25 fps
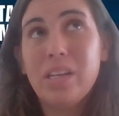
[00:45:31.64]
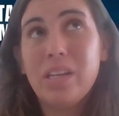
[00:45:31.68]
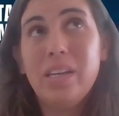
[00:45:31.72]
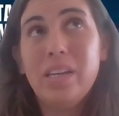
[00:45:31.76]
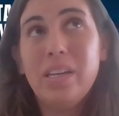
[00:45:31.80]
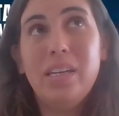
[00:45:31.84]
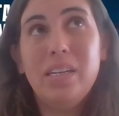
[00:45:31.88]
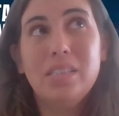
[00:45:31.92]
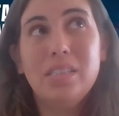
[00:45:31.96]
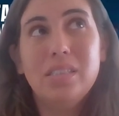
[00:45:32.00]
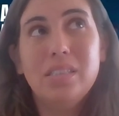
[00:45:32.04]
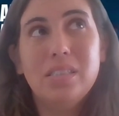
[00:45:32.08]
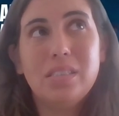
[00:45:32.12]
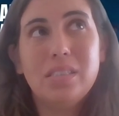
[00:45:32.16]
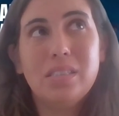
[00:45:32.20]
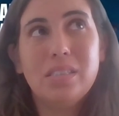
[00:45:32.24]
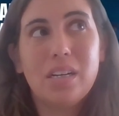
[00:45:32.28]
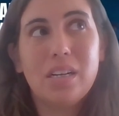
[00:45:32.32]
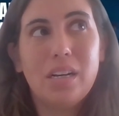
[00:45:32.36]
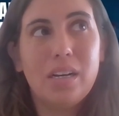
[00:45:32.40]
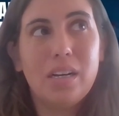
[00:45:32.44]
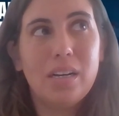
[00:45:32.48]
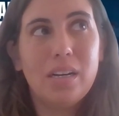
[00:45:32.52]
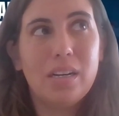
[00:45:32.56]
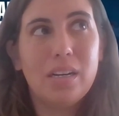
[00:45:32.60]
is
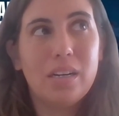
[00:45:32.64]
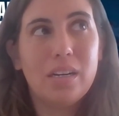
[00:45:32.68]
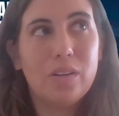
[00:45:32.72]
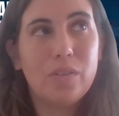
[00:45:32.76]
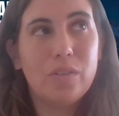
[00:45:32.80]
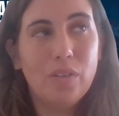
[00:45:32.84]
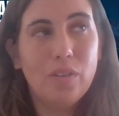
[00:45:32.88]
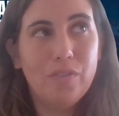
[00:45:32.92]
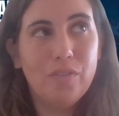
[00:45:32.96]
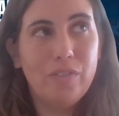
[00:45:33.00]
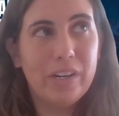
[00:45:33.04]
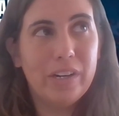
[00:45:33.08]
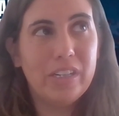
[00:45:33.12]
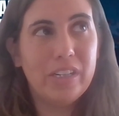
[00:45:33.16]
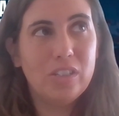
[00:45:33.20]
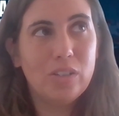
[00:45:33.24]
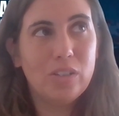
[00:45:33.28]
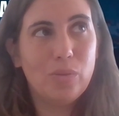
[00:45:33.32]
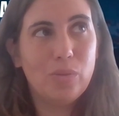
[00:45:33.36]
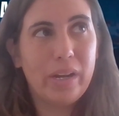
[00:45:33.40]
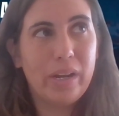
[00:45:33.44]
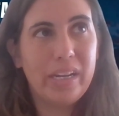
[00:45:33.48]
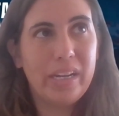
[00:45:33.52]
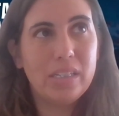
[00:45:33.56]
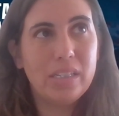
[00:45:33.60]
a very good
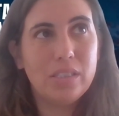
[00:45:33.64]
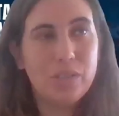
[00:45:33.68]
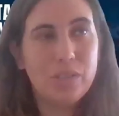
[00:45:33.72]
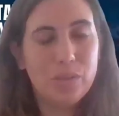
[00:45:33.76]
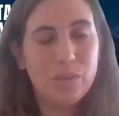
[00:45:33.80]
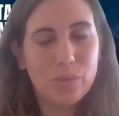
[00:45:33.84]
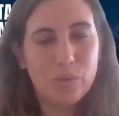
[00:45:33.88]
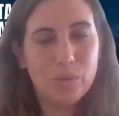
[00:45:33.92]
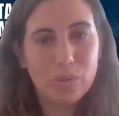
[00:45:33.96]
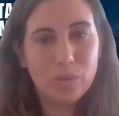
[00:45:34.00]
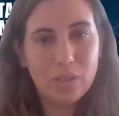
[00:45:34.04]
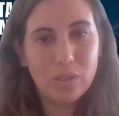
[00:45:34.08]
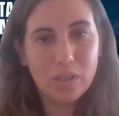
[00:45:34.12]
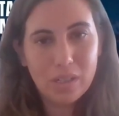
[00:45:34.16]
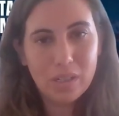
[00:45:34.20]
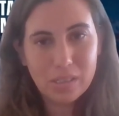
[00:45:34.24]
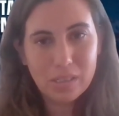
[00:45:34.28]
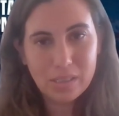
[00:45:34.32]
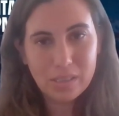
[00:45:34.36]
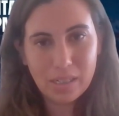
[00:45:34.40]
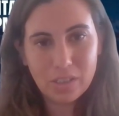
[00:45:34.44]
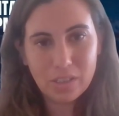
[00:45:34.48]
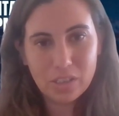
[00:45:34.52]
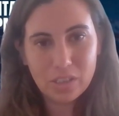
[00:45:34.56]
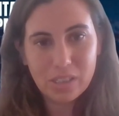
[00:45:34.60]
way to
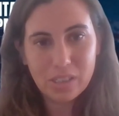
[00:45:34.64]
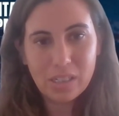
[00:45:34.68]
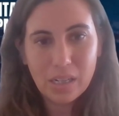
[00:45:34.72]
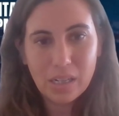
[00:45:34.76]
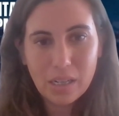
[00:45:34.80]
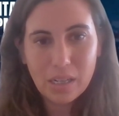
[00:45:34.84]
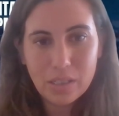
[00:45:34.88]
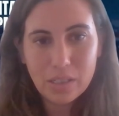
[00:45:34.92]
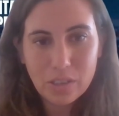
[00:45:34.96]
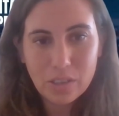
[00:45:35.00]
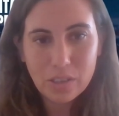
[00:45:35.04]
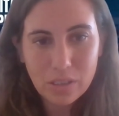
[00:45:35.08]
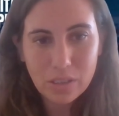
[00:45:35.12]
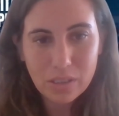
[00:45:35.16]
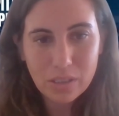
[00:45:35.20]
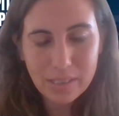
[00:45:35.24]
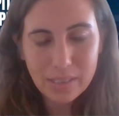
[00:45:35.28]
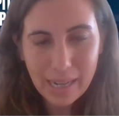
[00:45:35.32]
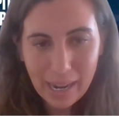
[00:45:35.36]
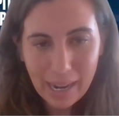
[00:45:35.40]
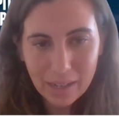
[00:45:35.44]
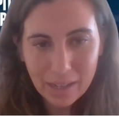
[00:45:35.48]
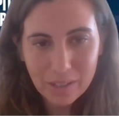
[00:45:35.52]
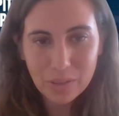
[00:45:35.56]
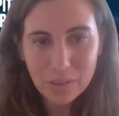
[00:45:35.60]
essentially
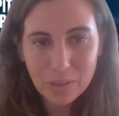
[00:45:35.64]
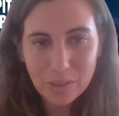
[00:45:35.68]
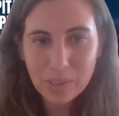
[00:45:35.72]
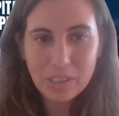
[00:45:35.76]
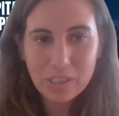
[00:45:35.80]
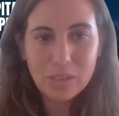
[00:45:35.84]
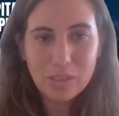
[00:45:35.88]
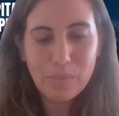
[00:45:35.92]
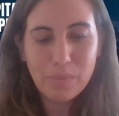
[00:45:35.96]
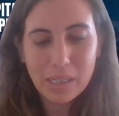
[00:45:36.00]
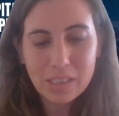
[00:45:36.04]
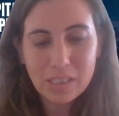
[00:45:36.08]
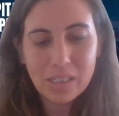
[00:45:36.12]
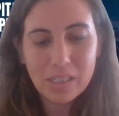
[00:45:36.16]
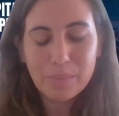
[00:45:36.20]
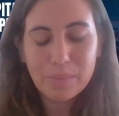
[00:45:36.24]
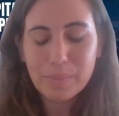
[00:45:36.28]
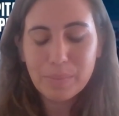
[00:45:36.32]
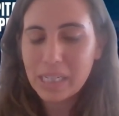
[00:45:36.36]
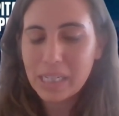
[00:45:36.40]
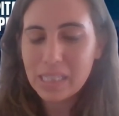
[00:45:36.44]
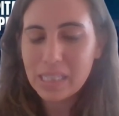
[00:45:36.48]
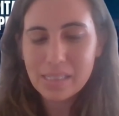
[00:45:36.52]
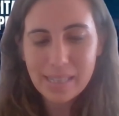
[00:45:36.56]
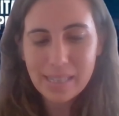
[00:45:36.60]
tackle what you're mentioning,
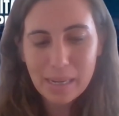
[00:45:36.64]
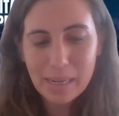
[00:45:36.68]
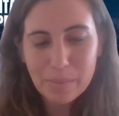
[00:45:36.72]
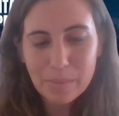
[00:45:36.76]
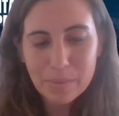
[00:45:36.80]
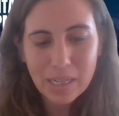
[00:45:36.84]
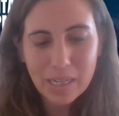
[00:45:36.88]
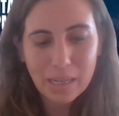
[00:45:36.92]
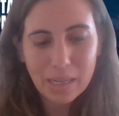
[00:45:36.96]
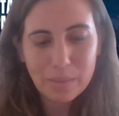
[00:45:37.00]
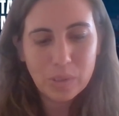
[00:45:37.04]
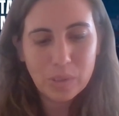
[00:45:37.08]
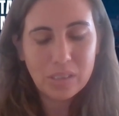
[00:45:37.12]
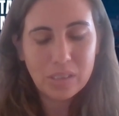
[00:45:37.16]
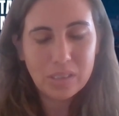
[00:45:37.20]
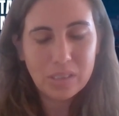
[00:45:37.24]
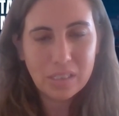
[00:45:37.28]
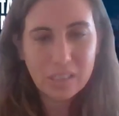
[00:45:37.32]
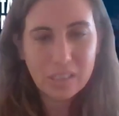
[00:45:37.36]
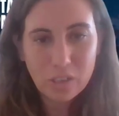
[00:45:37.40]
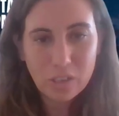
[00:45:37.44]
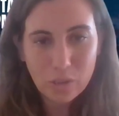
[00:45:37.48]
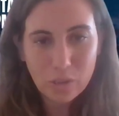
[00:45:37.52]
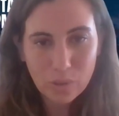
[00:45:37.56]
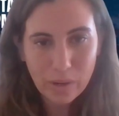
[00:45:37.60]
but at the same time, it's
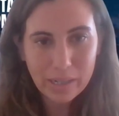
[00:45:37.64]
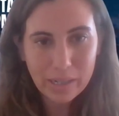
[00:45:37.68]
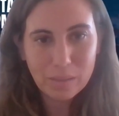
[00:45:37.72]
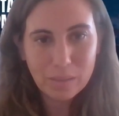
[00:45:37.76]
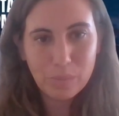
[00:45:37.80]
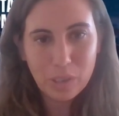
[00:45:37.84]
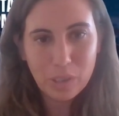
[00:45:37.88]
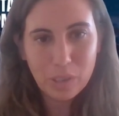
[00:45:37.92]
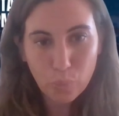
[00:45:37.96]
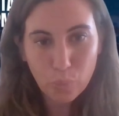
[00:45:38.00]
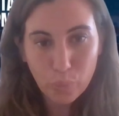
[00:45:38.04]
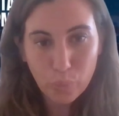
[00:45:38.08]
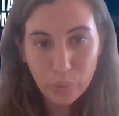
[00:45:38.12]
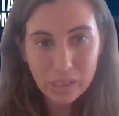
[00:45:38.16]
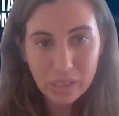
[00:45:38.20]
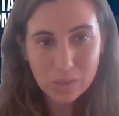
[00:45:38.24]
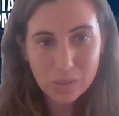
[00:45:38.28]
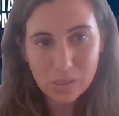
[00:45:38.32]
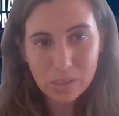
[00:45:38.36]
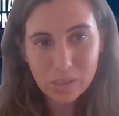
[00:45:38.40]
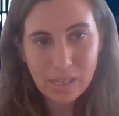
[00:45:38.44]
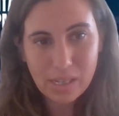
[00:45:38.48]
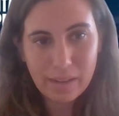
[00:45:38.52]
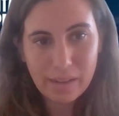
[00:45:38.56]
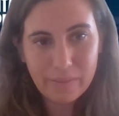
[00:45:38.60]
incredibly
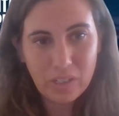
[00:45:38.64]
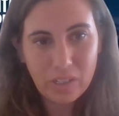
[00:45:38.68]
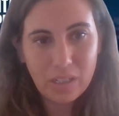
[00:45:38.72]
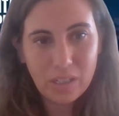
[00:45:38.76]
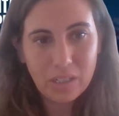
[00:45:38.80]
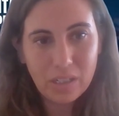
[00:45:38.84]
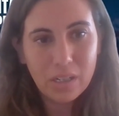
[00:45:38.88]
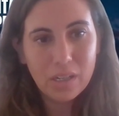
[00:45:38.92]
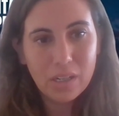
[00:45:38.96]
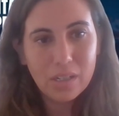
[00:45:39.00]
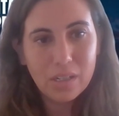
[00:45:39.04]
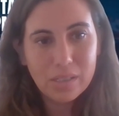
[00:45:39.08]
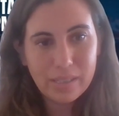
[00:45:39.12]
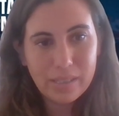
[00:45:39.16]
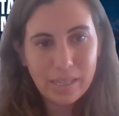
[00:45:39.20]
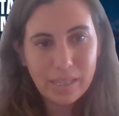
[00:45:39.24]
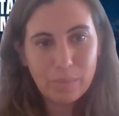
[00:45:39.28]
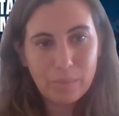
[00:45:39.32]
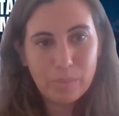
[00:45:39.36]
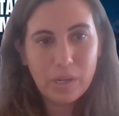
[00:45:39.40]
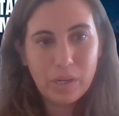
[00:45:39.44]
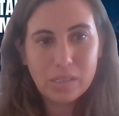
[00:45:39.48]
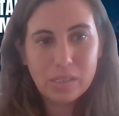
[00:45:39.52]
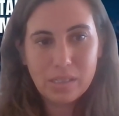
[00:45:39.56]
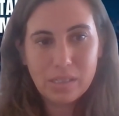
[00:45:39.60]
resource heavy.
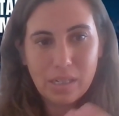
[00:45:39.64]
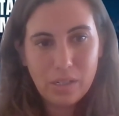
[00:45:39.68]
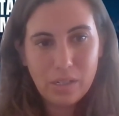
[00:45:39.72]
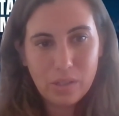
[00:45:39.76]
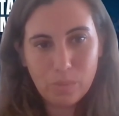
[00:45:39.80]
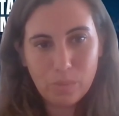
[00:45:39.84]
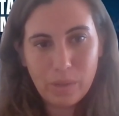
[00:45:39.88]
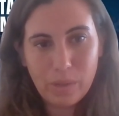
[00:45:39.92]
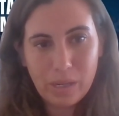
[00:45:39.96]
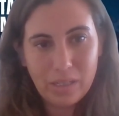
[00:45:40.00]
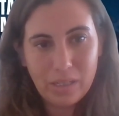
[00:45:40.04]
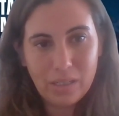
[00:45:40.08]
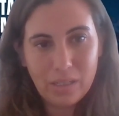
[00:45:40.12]
Sandbox, I know